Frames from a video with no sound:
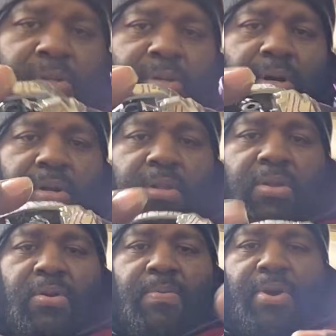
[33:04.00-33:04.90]
all the
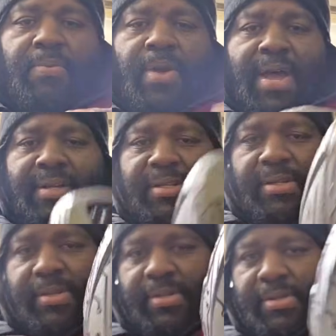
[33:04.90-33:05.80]
little purple
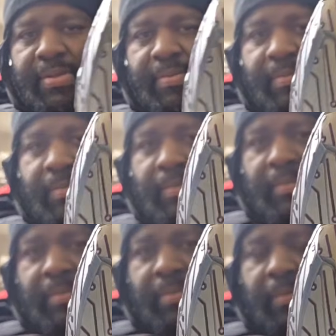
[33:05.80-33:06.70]
accents.
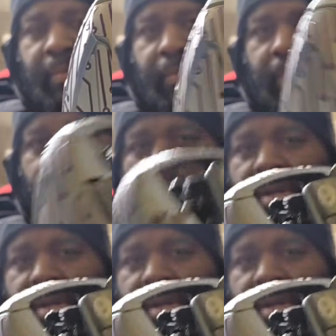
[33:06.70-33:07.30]
A